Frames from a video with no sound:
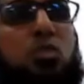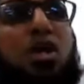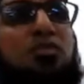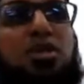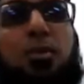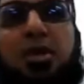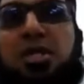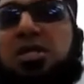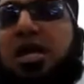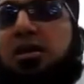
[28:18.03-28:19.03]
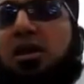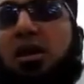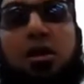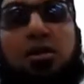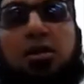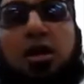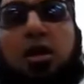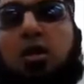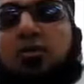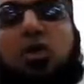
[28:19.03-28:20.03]
if somebody said,
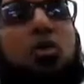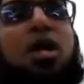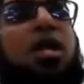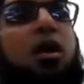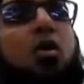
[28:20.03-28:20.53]
uh, if the Quran